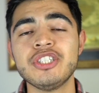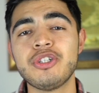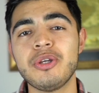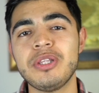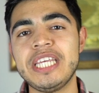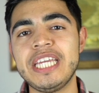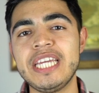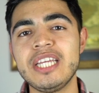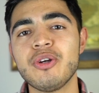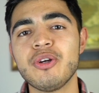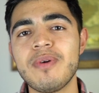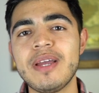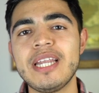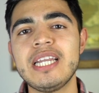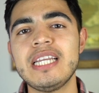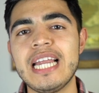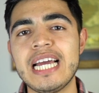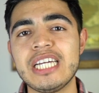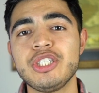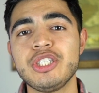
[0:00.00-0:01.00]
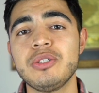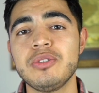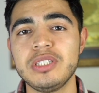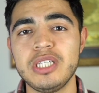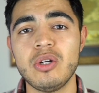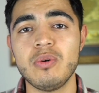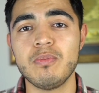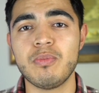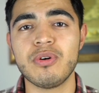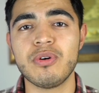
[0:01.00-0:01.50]
So the Integrated National
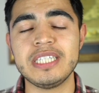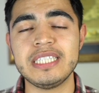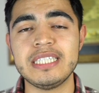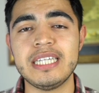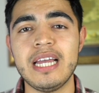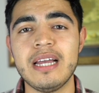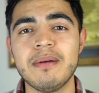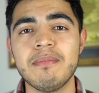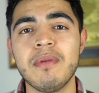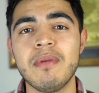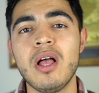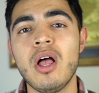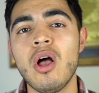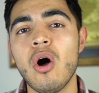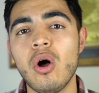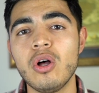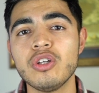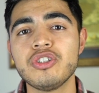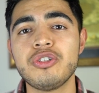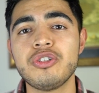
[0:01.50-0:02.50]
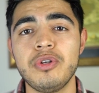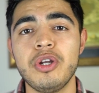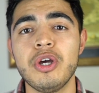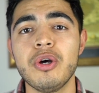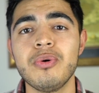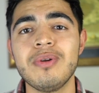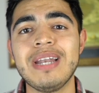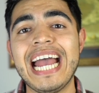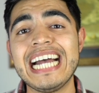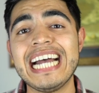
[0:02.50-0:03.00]
Dental Board Exam, also
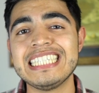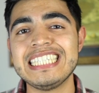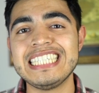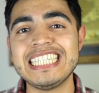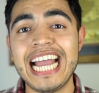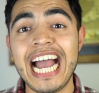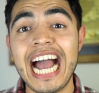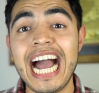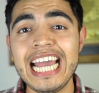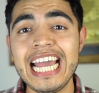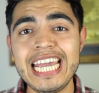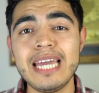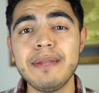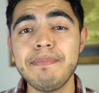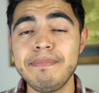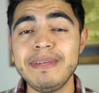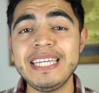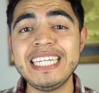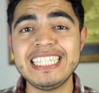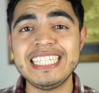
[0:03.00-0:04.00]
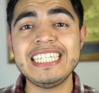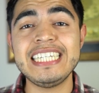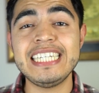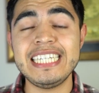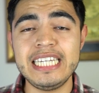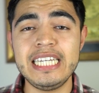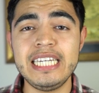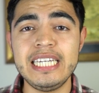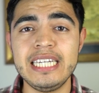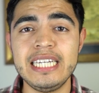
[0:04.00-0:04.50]
known as the I N B D
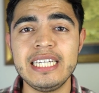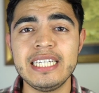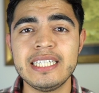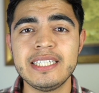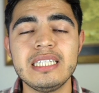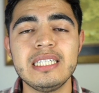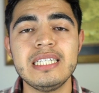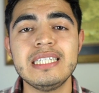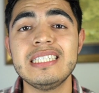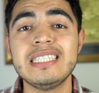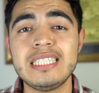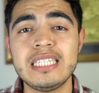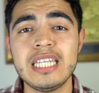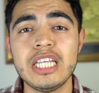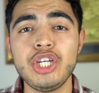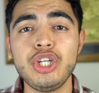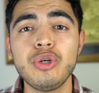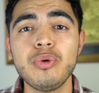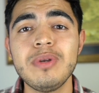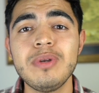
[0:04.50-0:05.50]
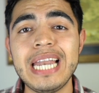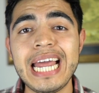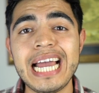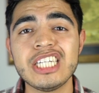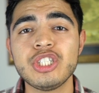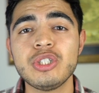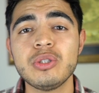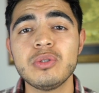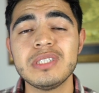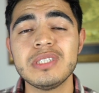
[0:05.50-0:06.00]
E, is the new
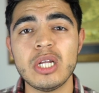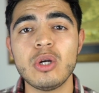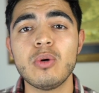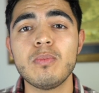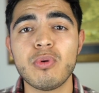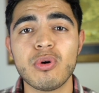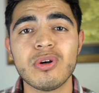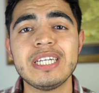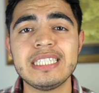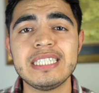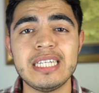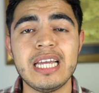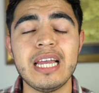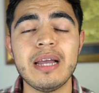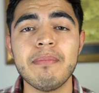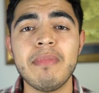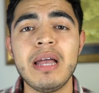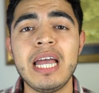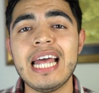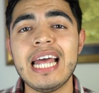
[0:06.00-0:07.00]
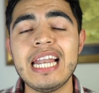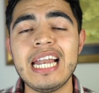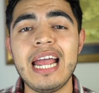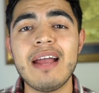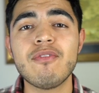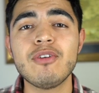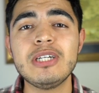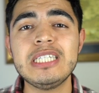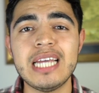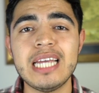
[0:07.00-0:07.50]
National Dental Board Exam that
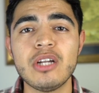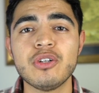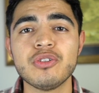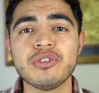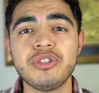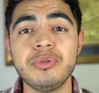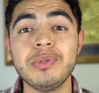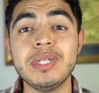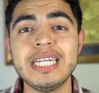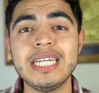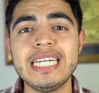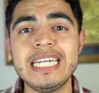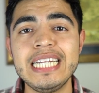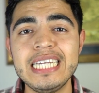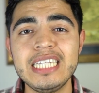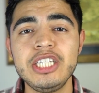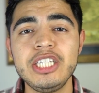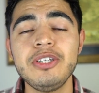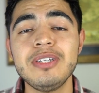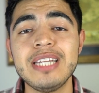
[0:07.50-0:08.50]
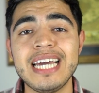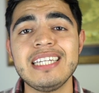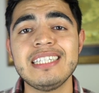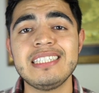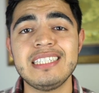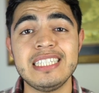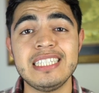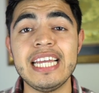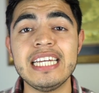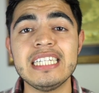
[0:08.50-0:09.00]
every dental student in the United
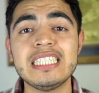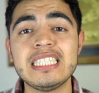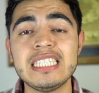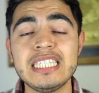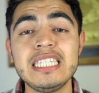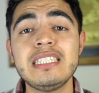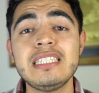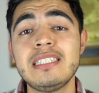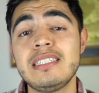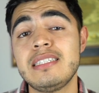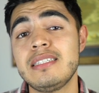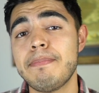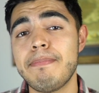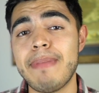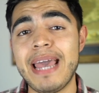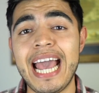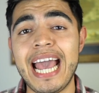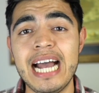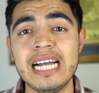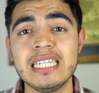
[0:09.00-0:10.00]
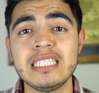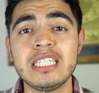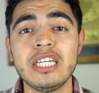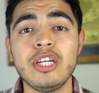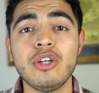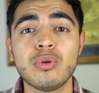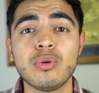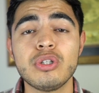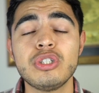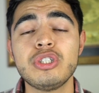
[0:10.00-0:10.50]
States needs to pass
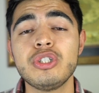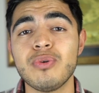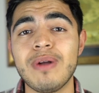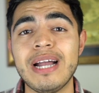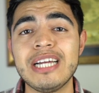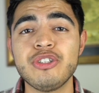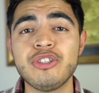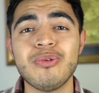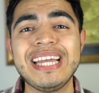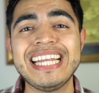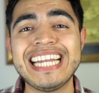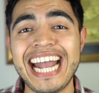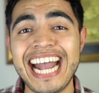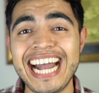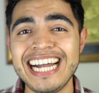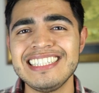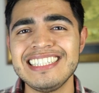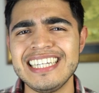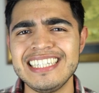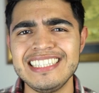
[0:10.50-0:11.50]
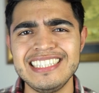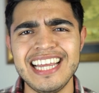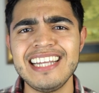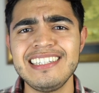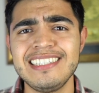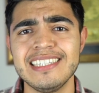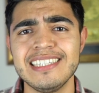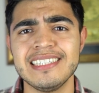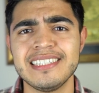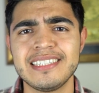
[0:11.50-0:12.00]
in order to graduate as a
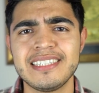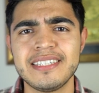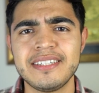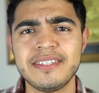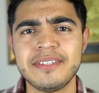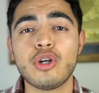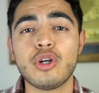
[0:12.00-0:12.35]
dentist.